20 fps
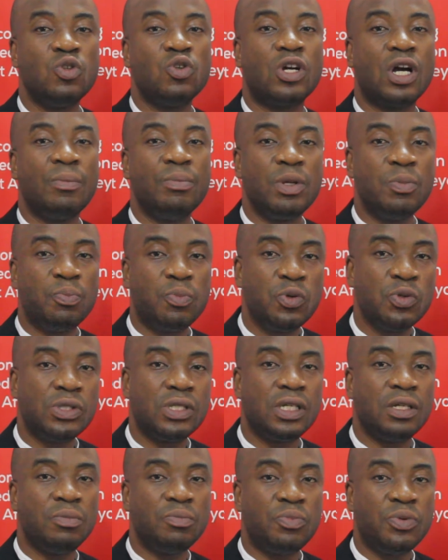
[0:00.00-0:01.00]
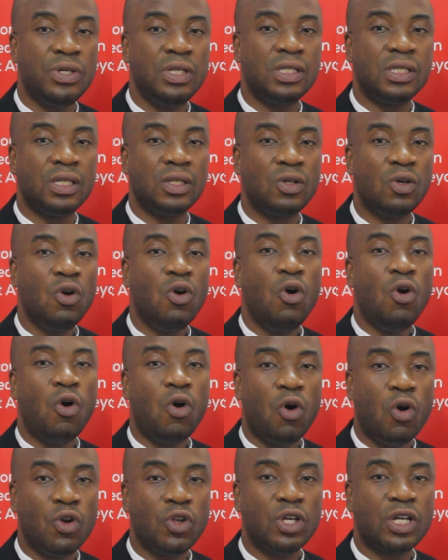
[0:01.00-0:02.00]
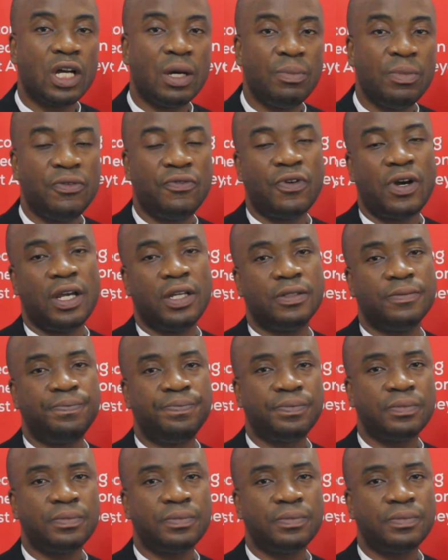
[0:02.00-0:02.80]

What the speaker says: you can be put in prison or you can be fined.